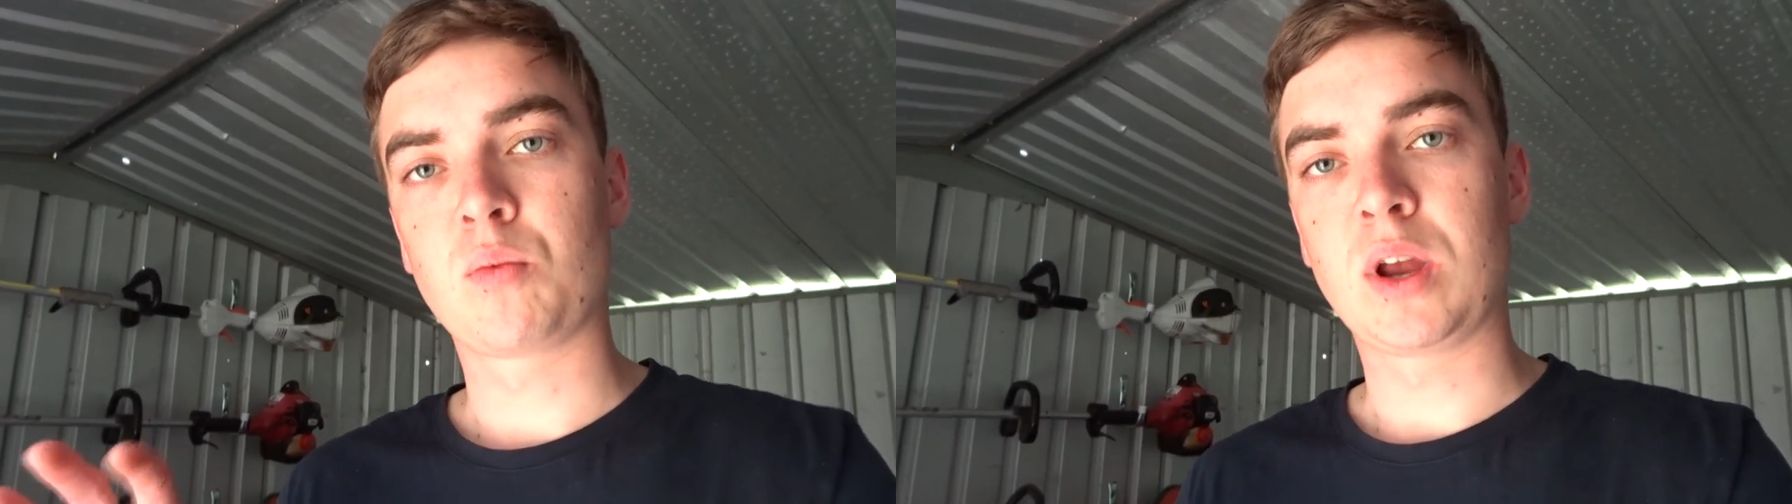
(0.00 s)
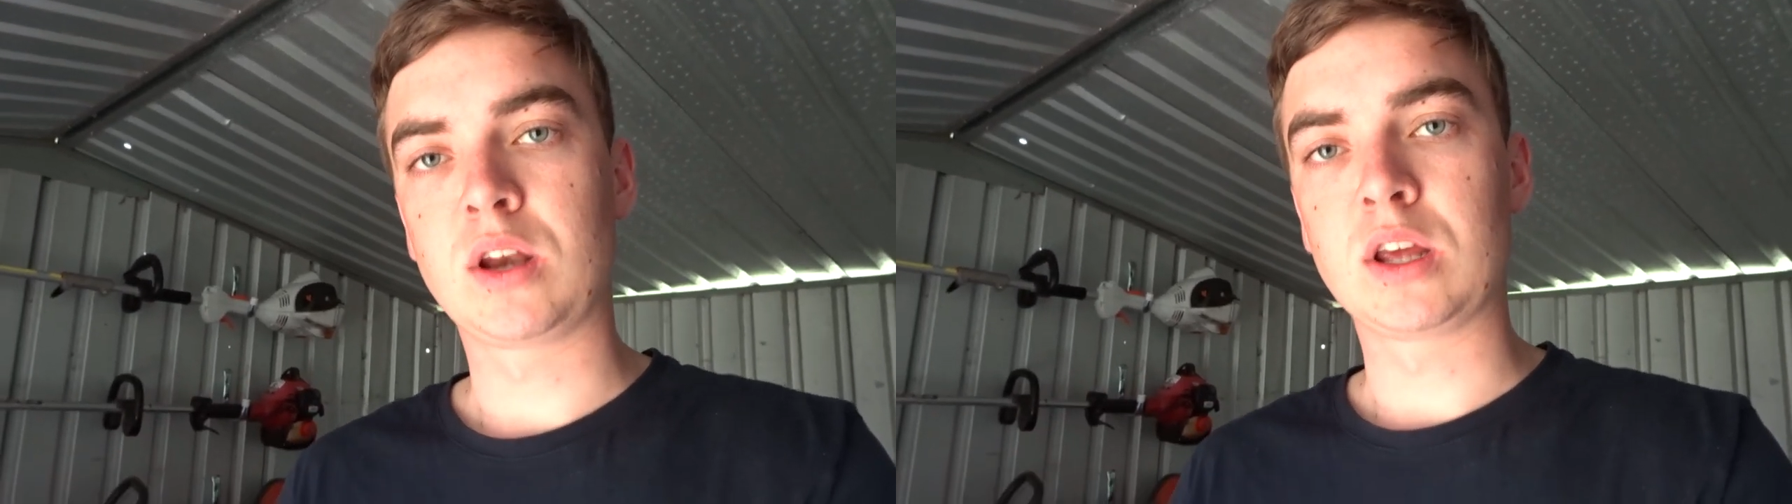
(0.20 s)

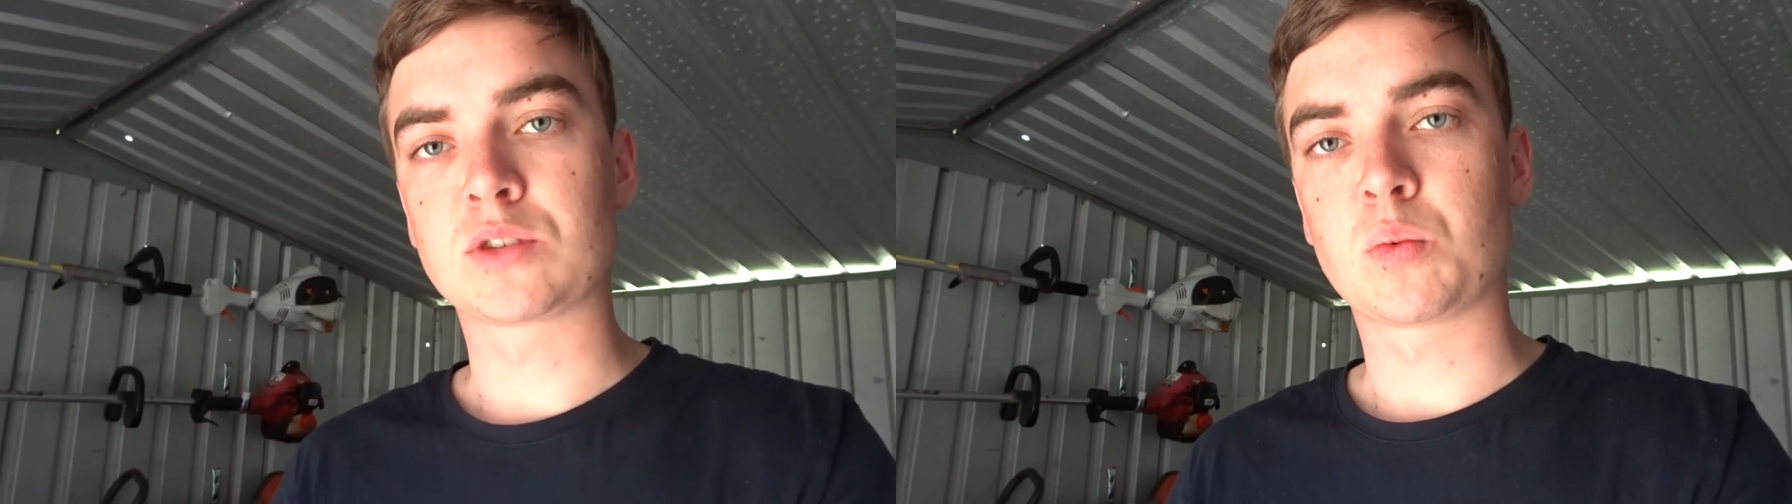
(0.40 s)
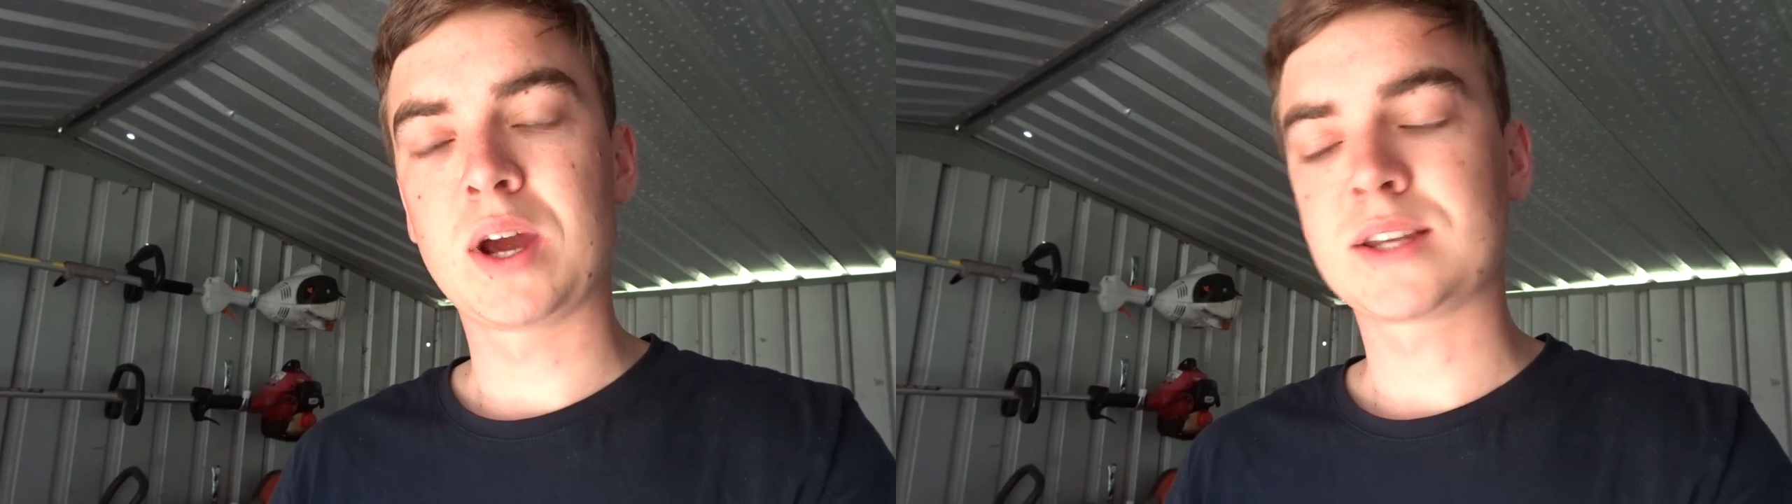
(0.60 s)
when
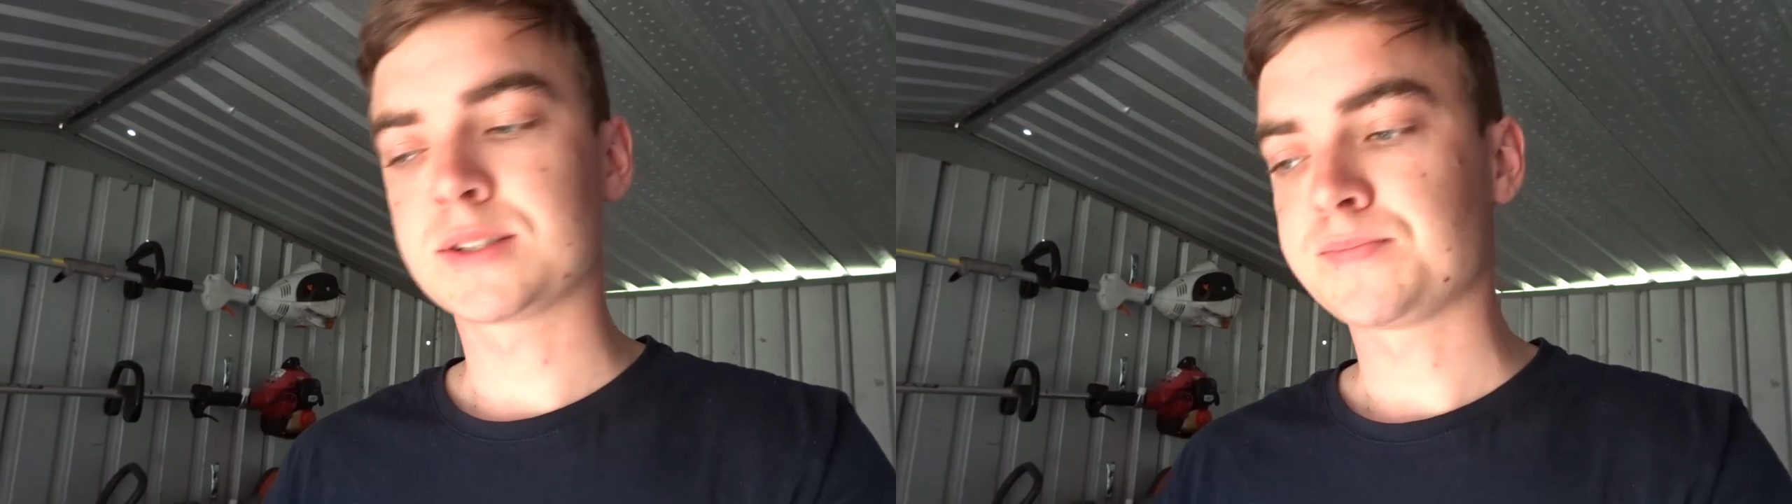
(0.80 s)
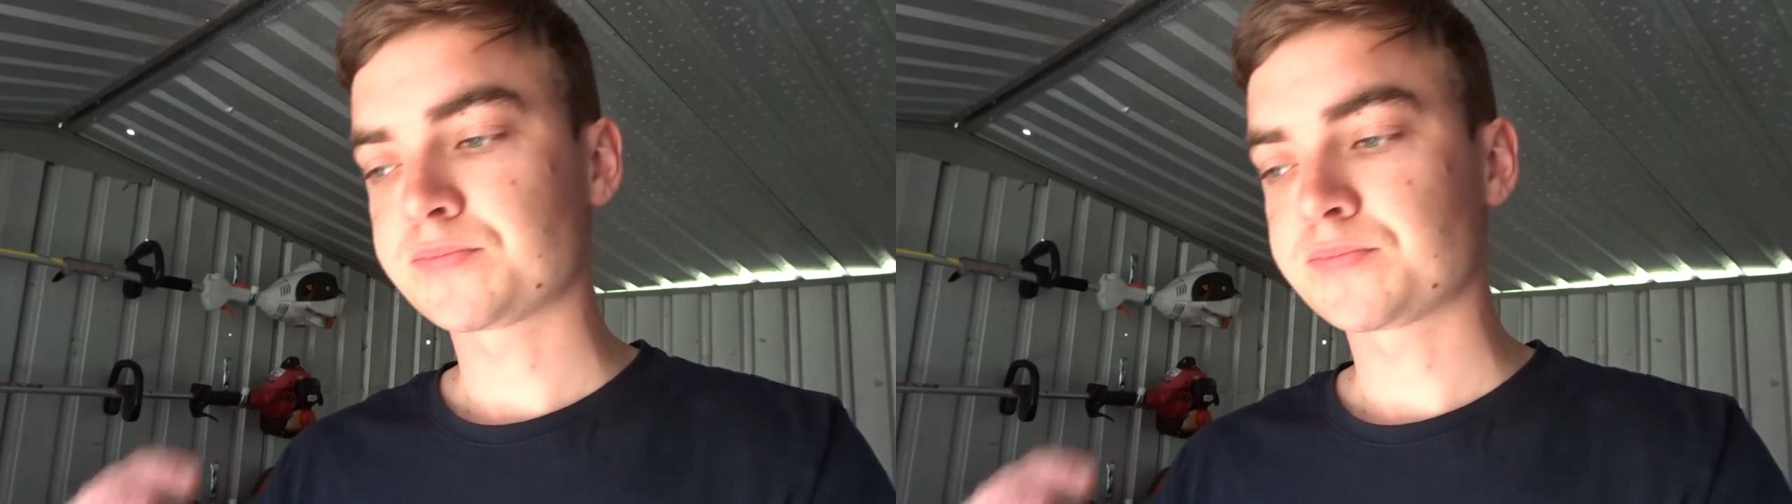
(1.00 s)
it's wet